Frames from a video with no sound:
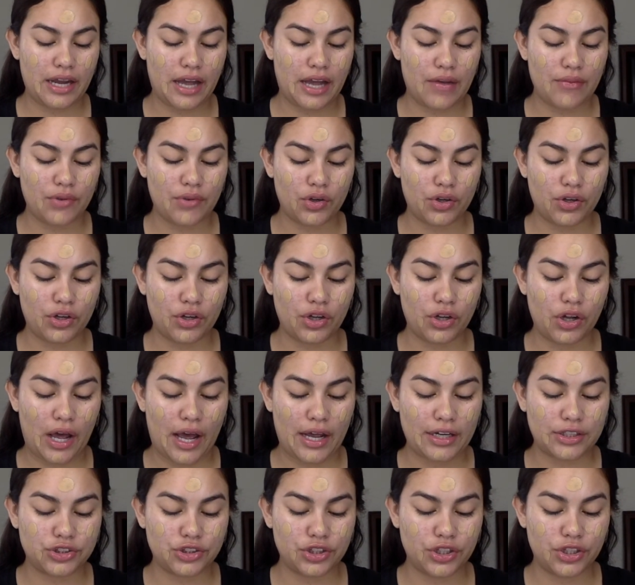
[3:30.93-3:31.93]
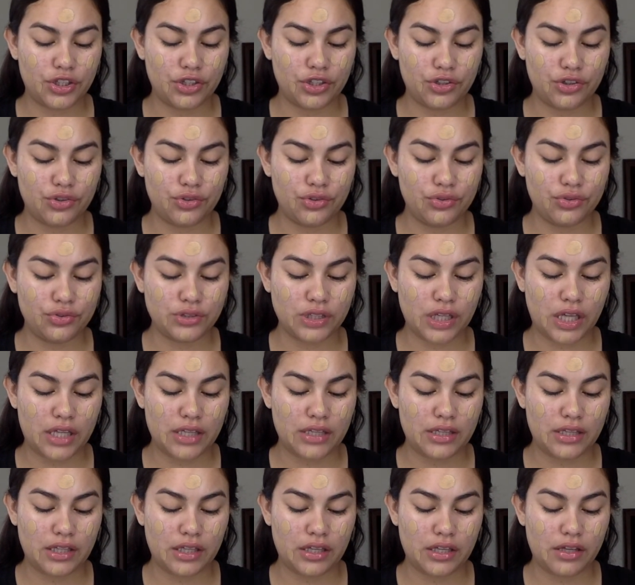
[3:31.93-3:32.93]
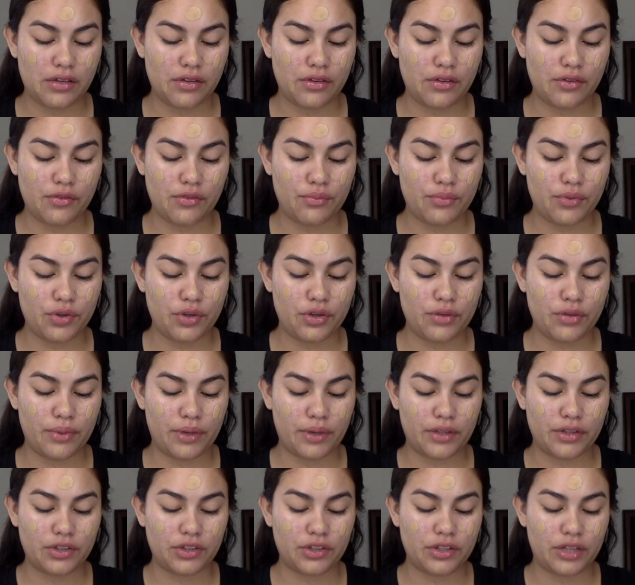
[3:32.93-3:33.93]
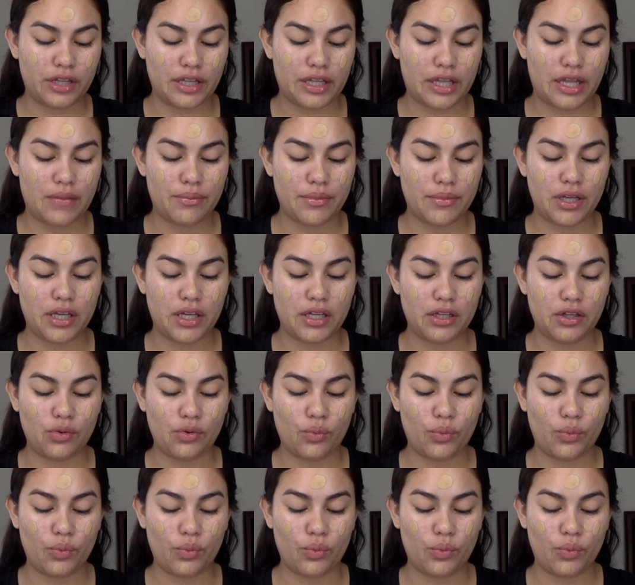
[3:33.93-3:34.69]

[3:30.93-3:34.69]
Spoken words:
I'm going to actually use the beauty blender that came in